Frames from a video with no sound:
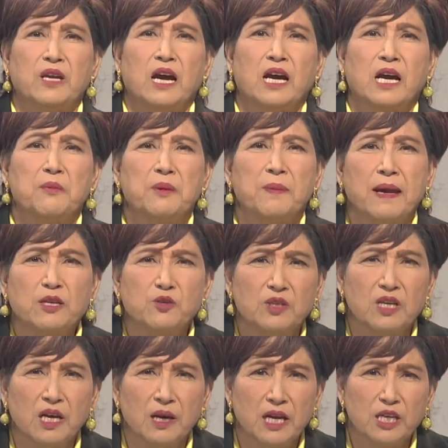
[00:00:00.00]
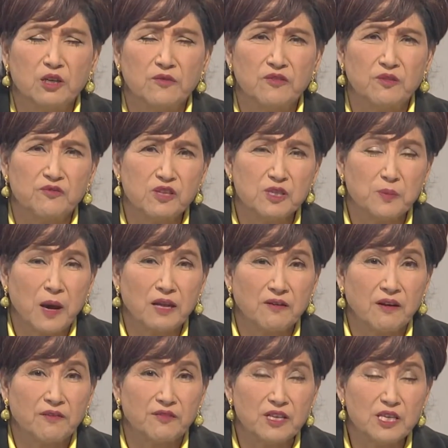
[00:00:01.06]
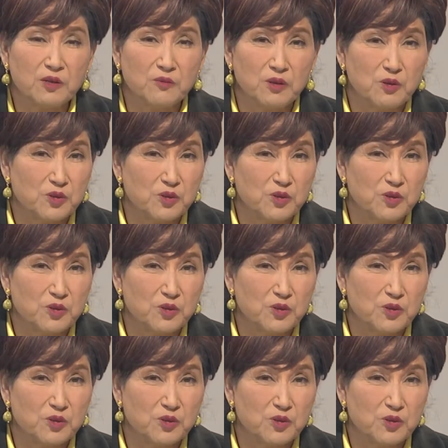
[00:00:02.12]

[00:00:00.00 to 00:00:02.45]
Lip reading: coming back to the end of the first part of interview.